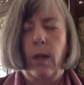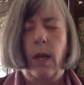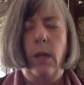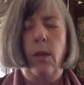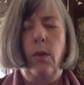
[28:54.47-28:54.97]

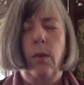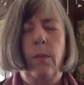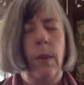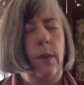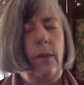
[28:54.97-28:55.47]
a new
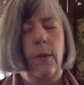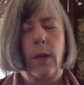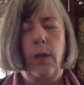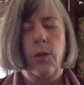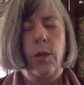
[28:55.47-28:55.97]

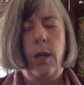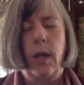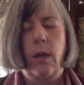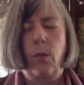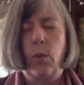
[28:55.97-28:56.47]
administration?
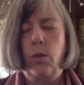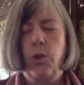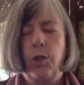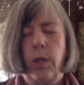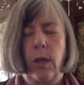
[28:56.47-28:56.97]
How will
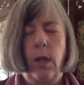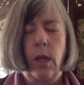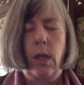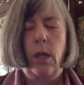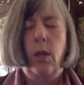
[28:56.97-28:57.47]
she
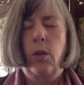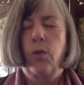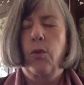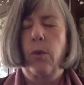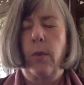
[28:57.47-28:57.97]

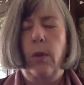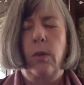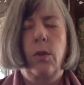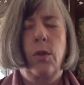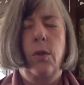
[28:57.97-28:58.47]
contribute
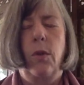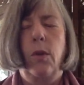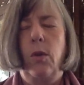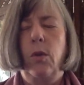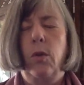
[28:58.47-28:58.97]
to the
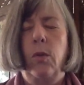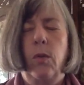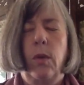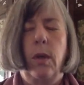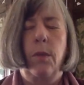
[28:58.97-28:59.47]
new
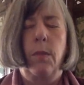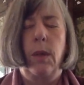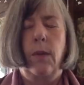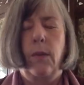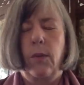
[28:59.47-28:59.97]

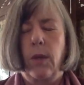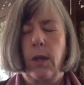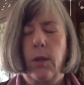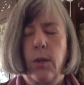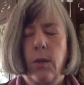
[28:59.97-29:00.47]

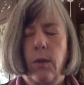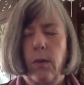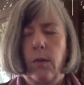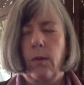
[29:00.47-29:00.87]
administration?